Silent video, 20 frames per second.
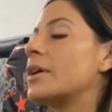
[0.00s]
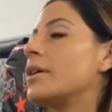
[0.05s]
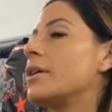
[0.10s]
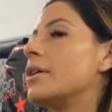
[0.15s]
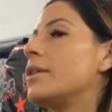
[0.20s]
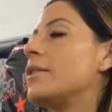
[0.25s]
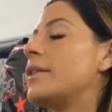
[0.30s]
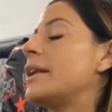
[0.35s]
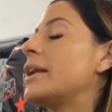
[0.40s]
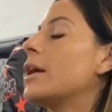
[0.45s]

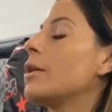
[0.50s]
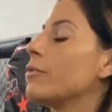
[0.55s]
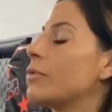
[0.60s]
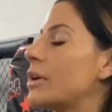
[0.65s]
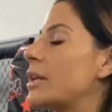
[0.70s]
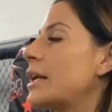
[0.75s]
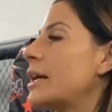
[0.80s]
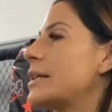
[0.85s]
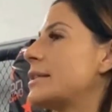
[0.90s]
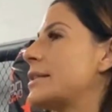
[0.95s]
Then I
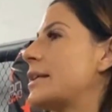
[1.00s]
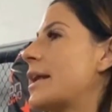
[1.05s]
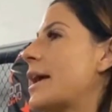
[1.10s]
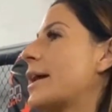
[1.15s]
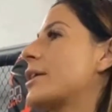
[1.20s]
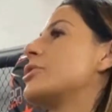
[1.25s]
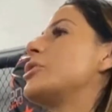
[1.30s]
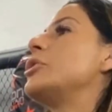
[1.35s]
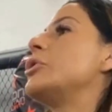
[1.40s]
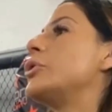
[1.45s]
realized that I
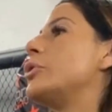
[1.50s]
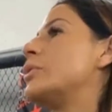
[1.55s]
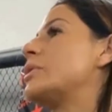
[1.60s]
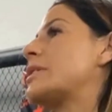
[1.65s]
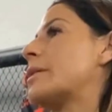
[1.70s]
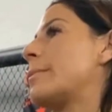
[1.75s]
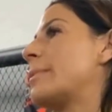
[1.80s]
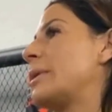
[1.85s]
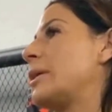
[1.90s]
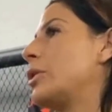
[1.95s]
actually knew
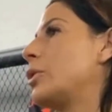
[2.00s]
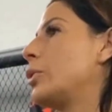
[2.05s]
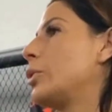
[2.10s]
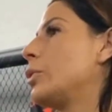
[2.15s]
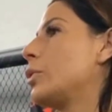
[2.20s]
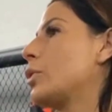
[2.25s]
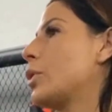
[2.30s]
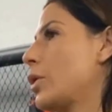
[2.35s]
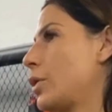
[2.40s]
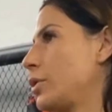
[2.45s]
somebody who
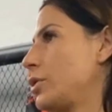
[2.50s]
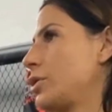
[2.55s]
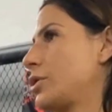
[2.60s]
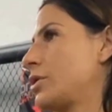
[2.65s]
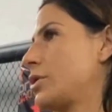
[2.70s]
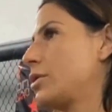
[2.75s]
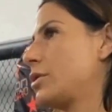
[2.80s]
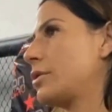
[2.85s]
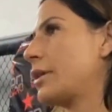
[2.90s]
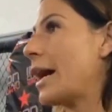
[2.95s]

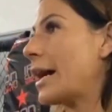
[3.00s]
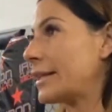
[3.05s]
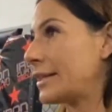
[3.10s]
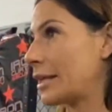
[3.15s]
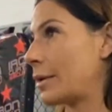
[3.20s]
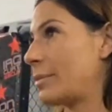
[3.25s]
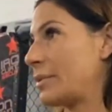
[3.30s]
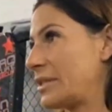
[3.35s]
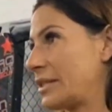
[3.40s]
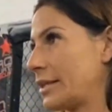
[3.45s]
coached at
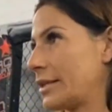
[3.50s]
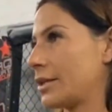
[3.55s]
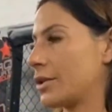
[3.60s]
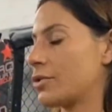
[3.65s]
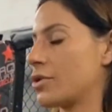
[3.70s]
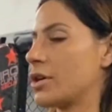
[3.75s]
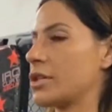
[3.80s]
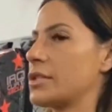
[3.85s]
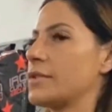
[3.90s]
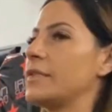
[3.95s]
that particular
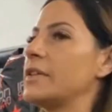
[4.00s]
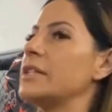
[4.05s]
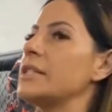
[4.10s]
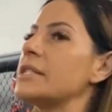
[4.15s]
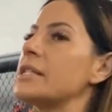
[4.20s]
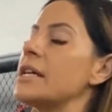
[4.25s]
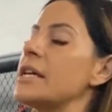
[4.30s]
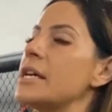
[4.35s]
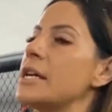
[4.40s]
CrossFit.